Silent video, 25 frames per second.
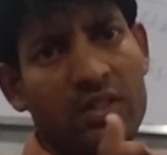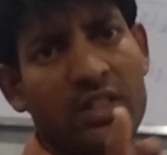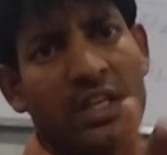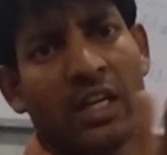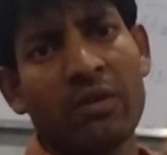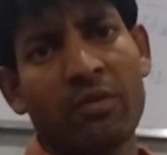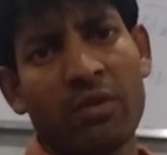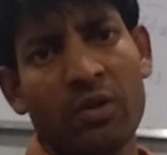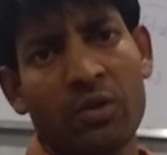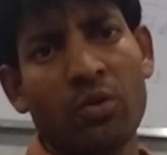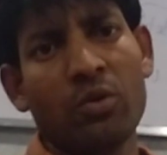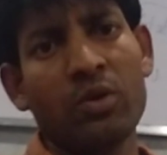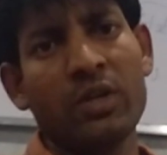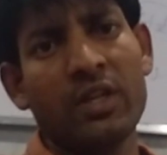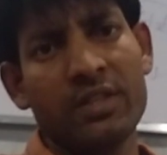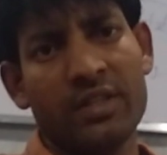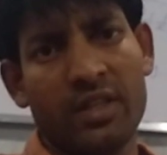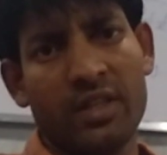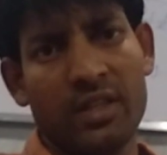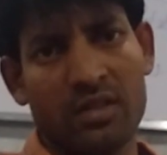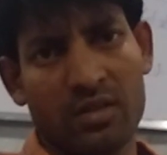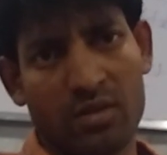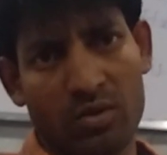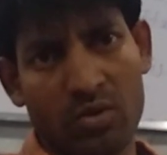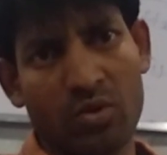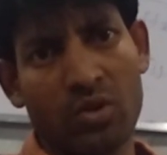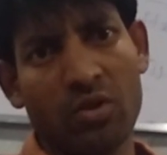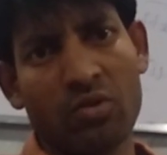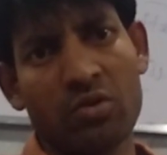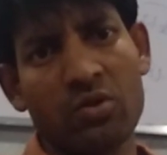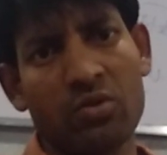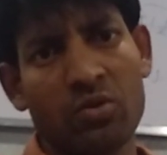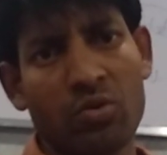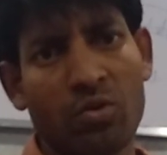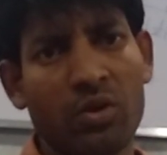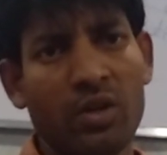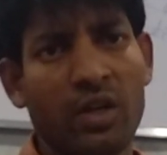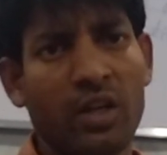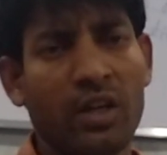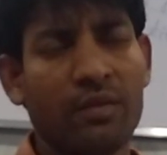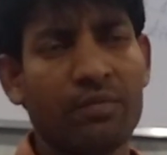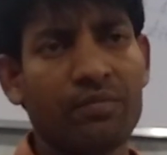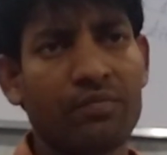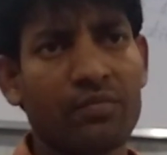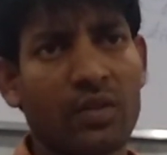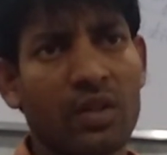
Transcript: January 26, 2020.